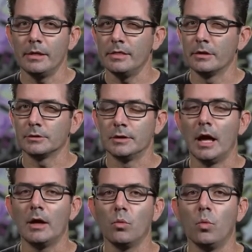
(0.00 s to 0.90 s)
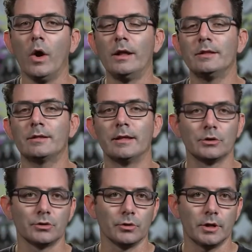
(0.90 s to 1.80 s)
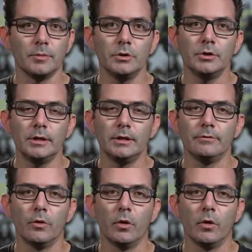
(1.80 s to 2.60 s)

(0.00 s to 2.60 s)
there's not one central community